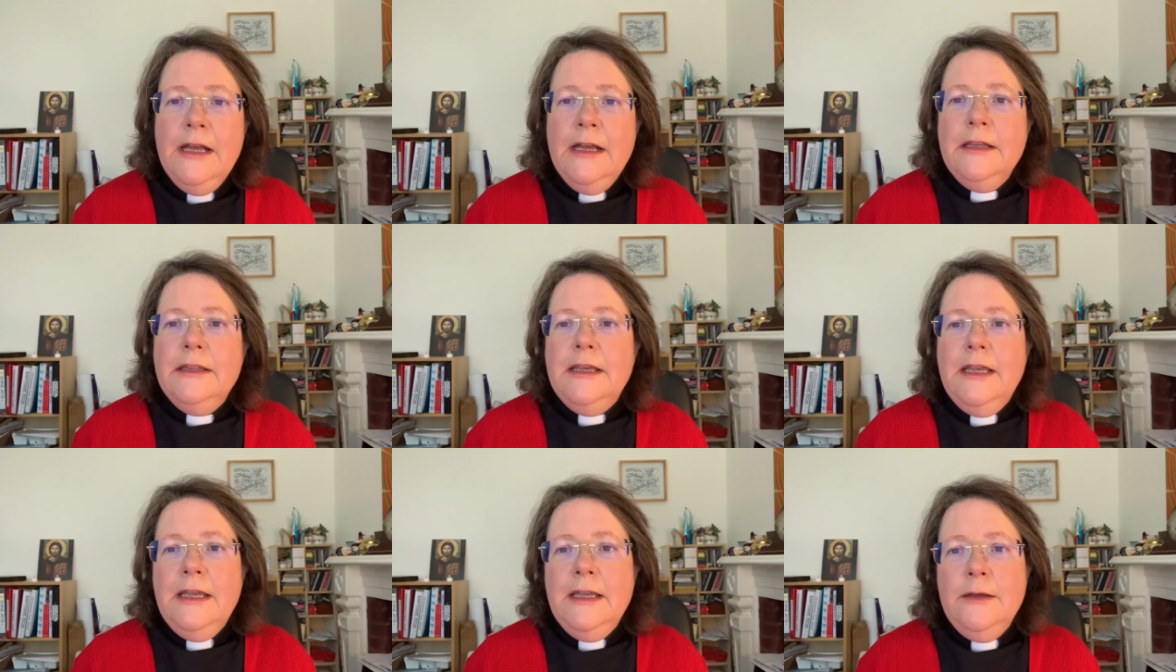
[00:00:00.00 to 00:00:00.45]

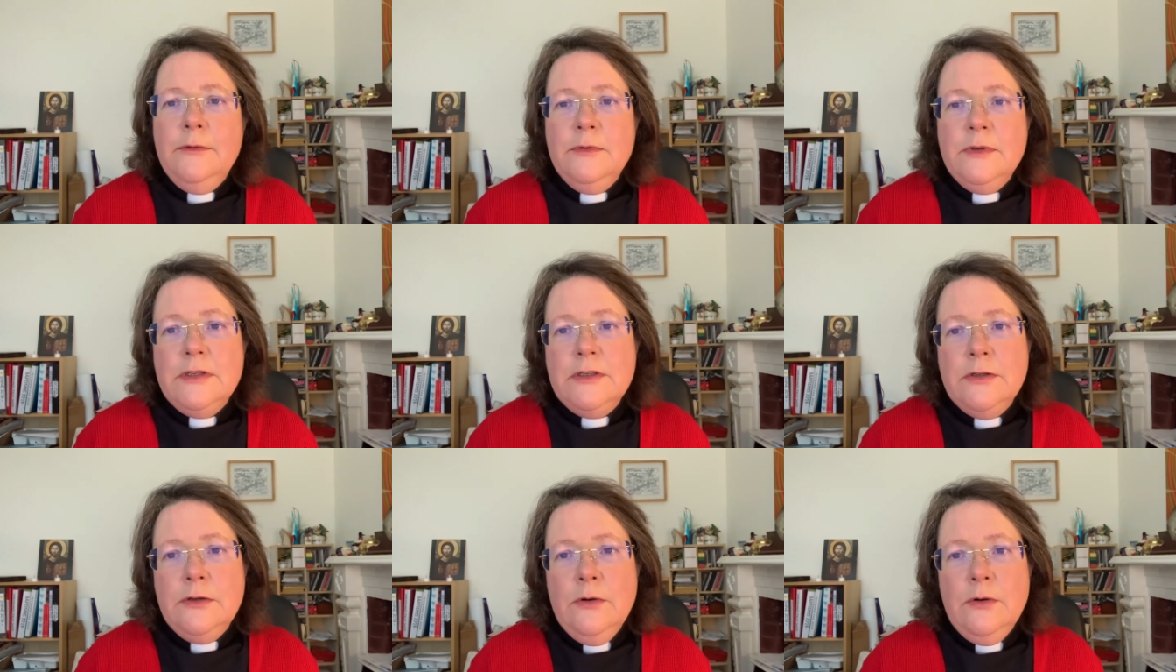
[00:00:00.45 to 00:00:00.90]
that he
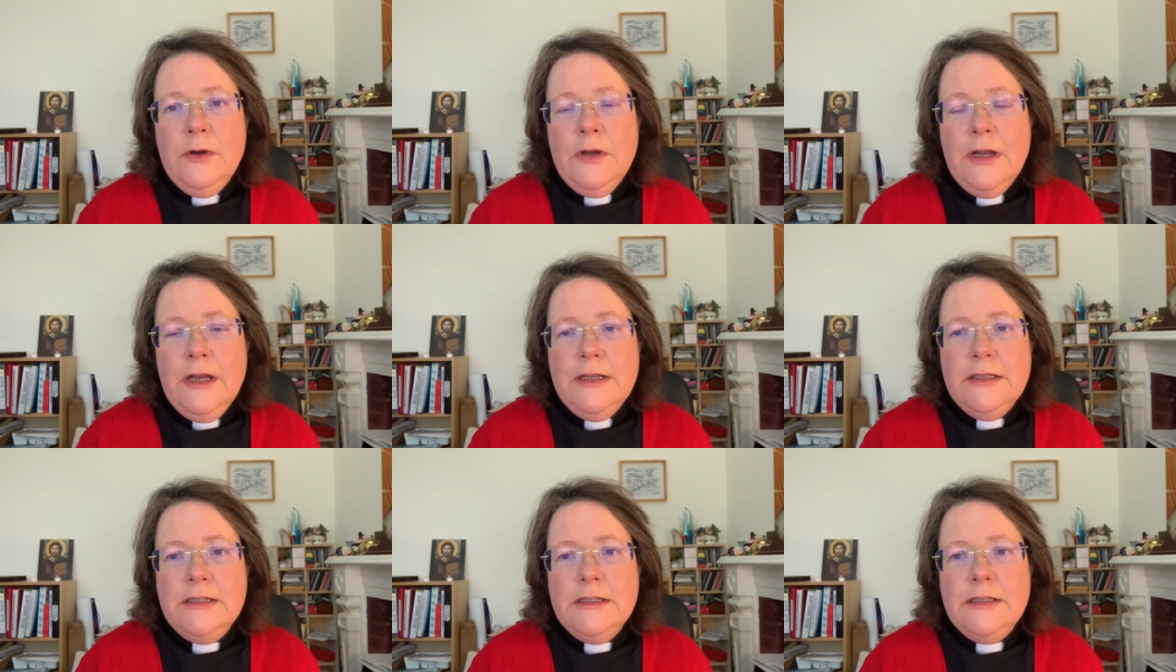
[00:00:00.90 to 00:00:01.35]
was not
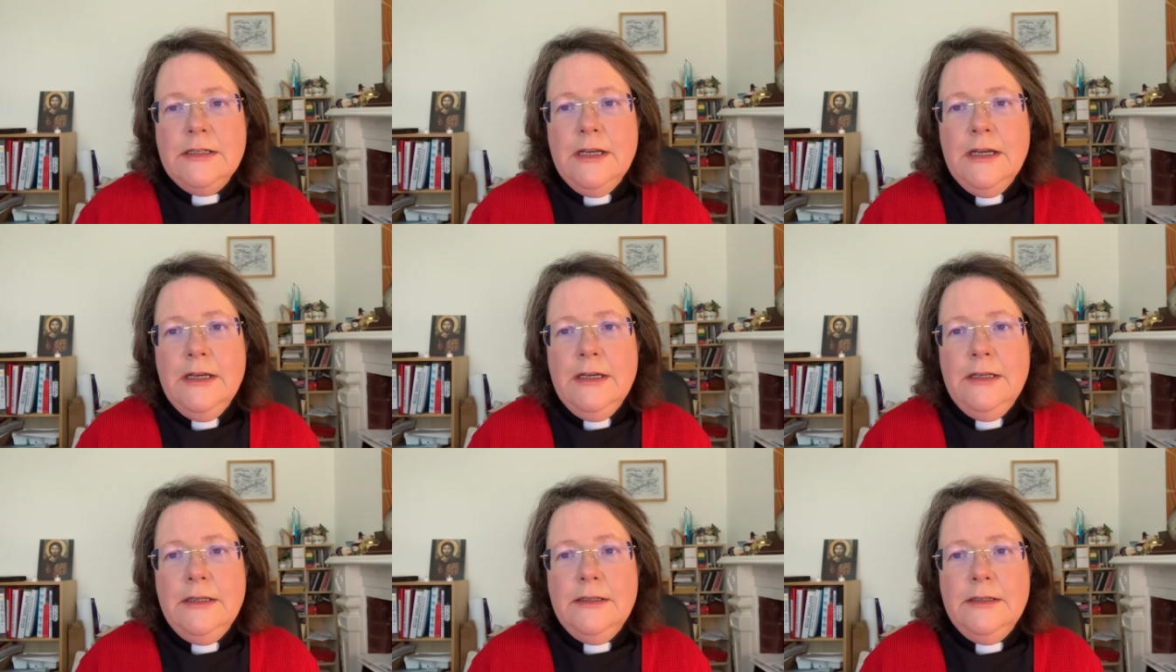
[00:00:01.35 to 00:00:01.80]
going to
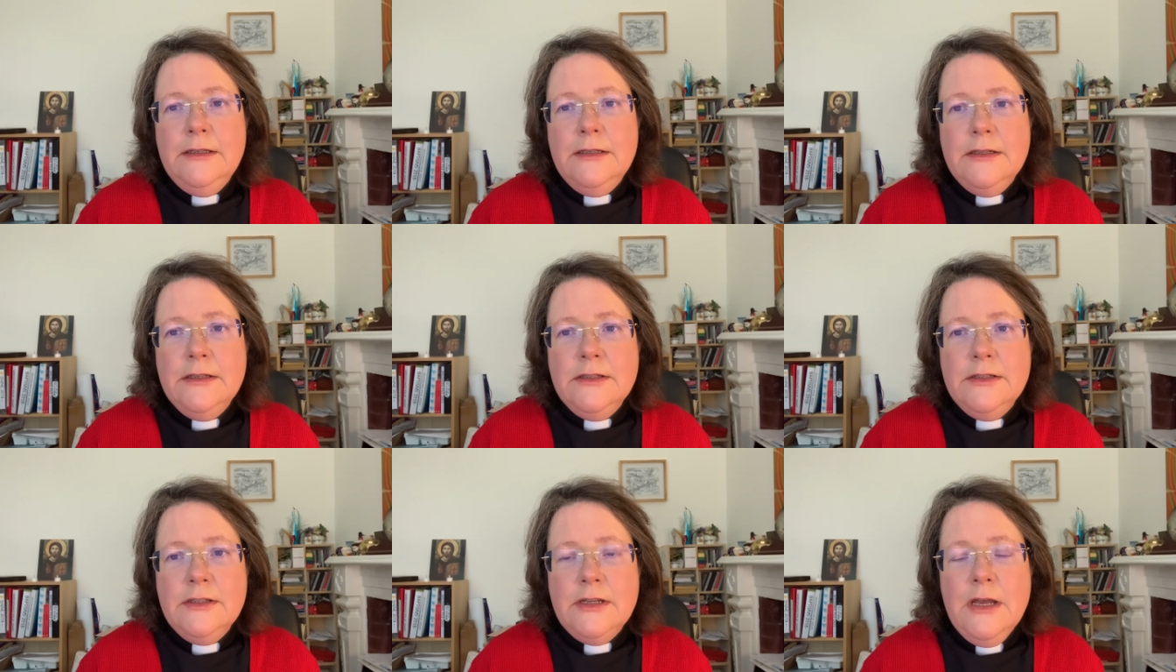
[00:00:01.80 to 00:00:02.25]
turn
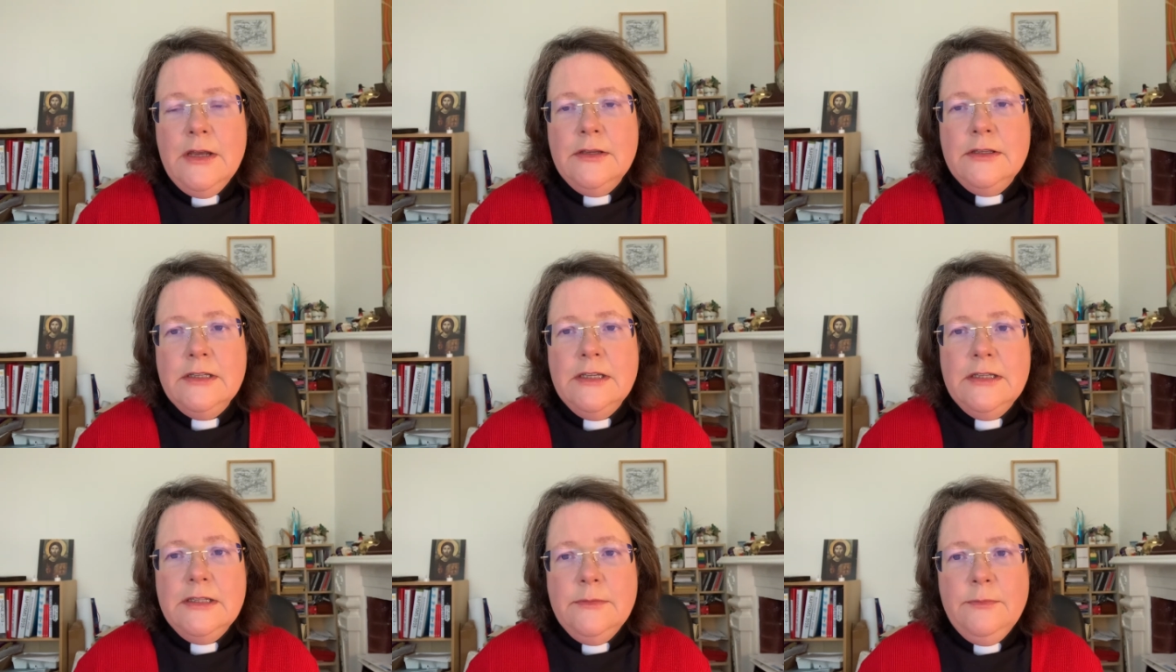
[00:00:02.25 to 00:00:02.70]

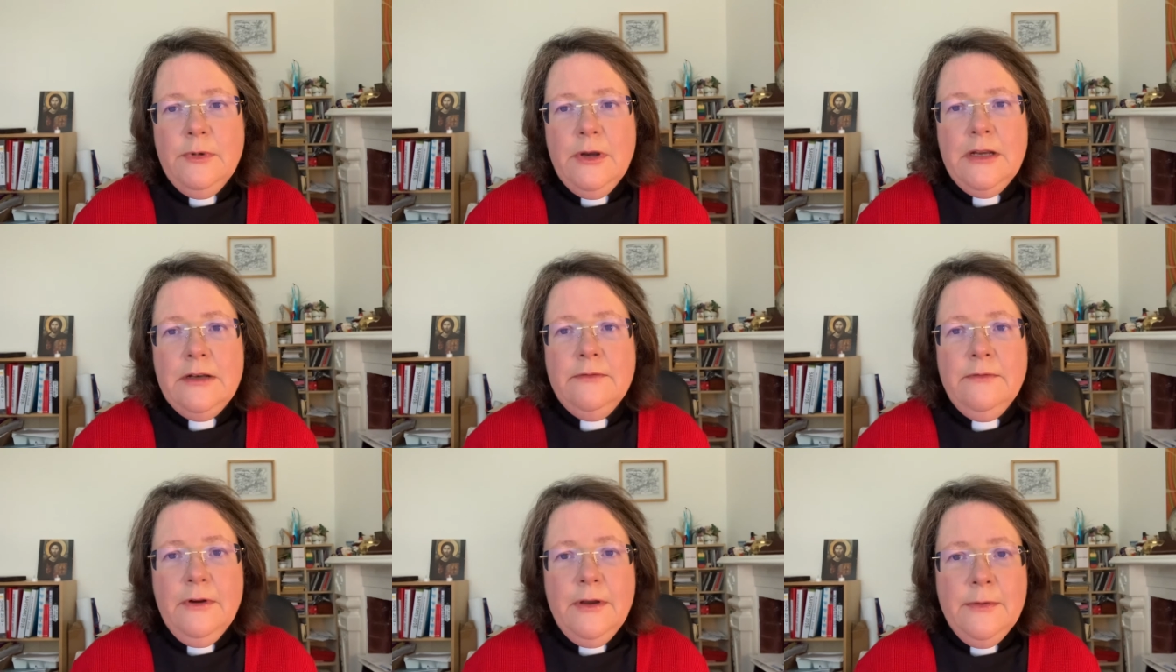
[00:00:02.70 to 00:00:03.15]
stones into
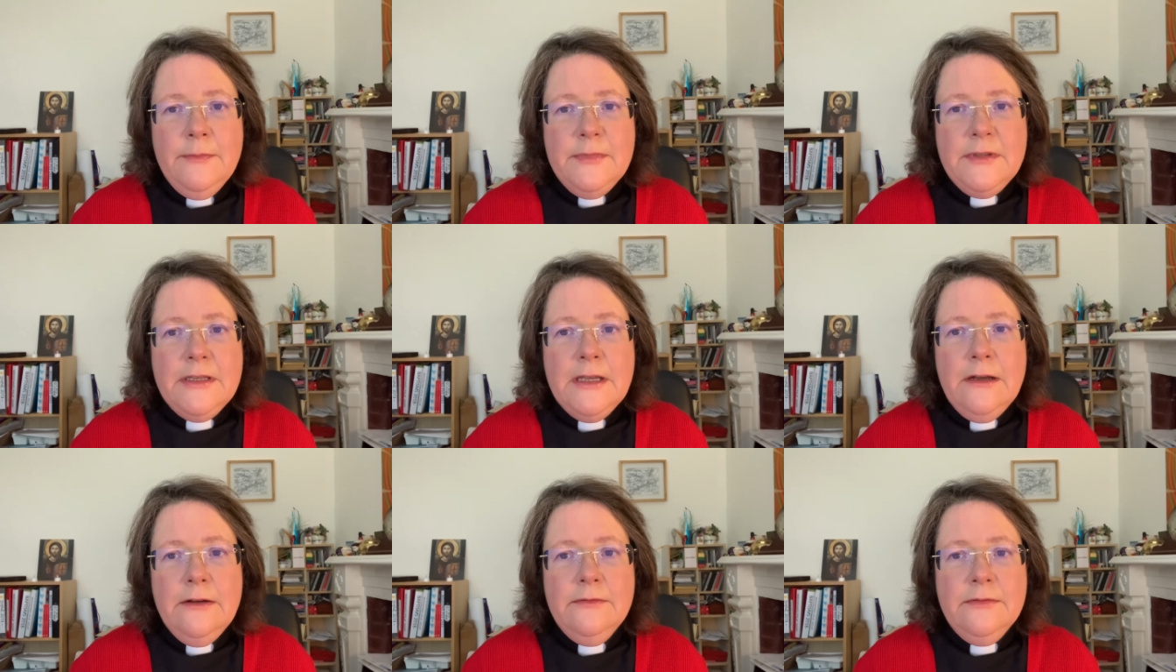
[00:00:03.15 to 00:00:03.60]
bread for
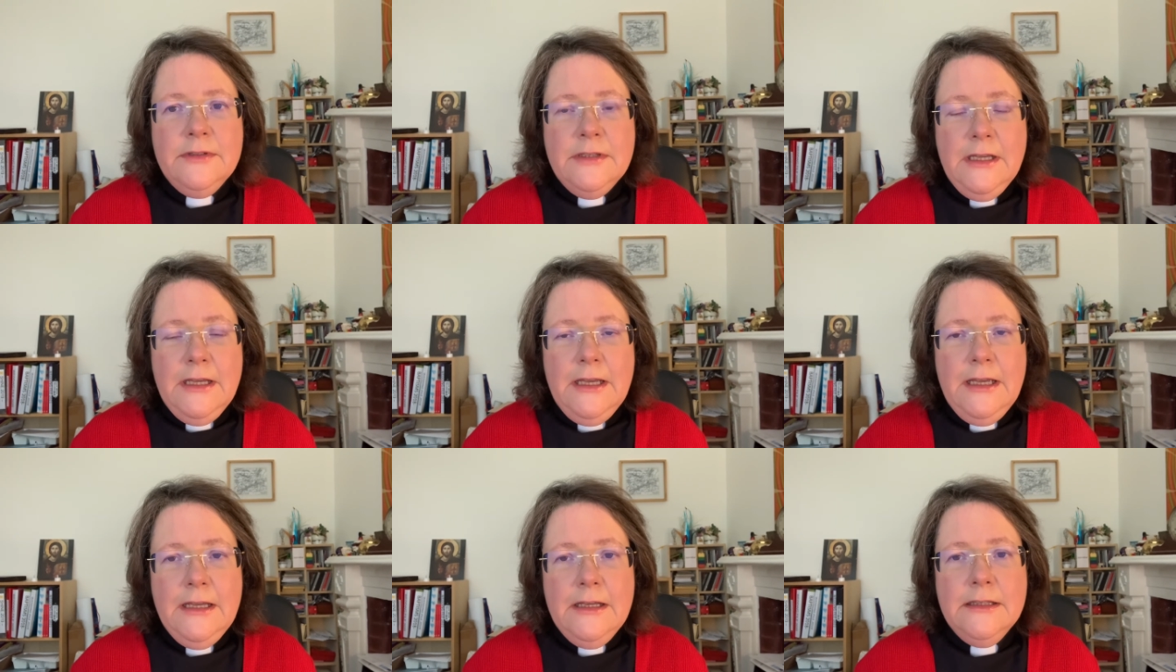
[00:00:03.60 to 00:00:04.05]
himself
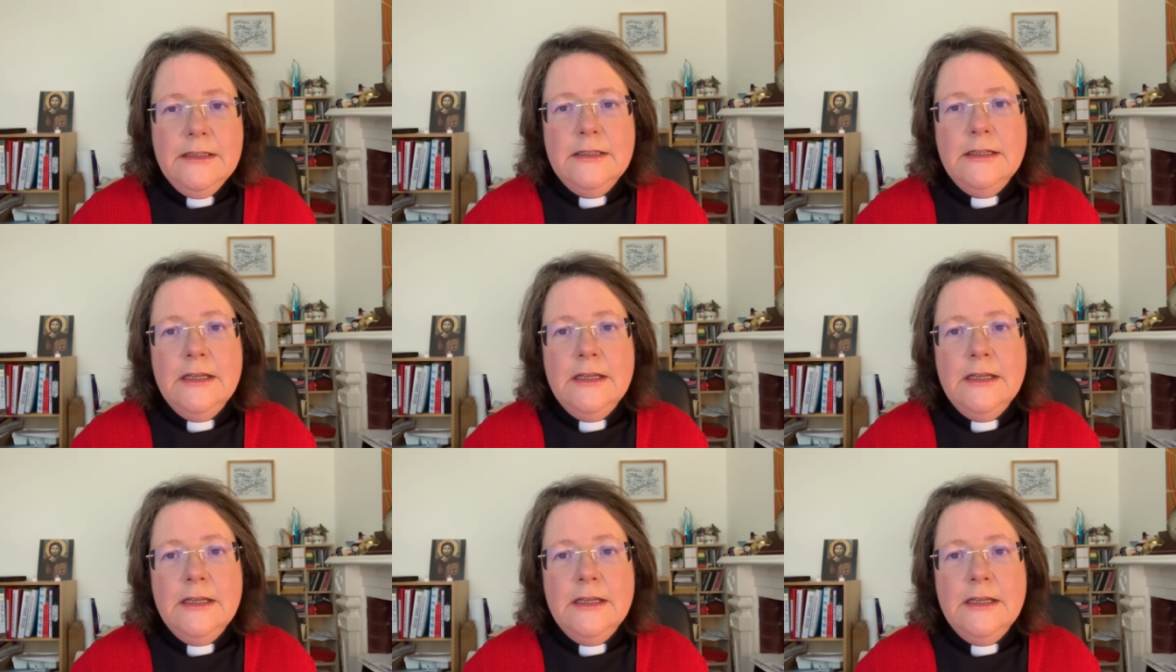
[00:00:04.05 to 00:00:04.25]
to eat,